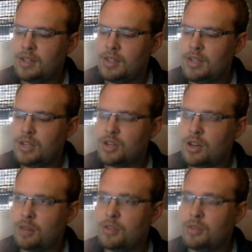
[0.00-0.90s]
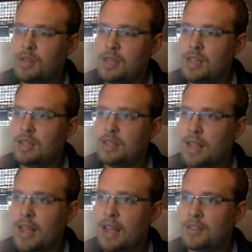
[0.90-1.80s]
D sharp to E is a
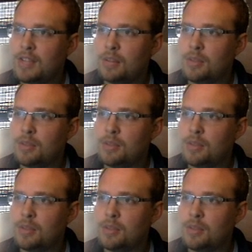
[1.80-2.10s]
half step.